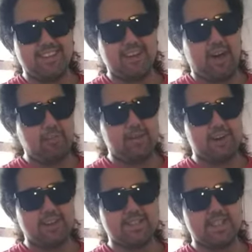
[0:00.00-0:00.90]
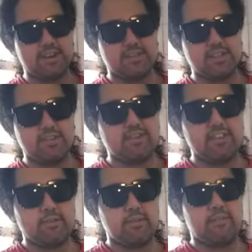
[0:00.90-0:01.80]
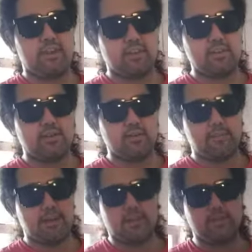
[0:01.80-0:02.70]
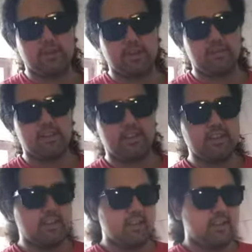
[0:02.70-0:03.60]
You know, I'm going to buy you a sandwich, and you're going to leave me the fuck alone. I'm not giving you any money.